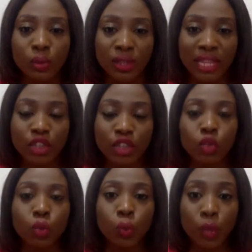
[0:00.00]
with that,
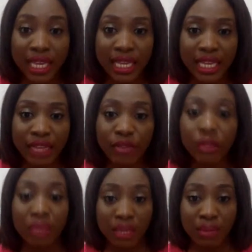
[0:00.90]
we,
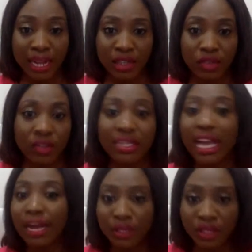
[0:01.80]
even me myself, because
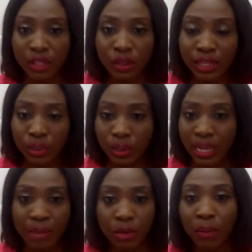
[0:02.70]
I'm a single as well,
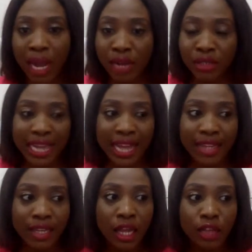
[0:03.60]
I'm not married, and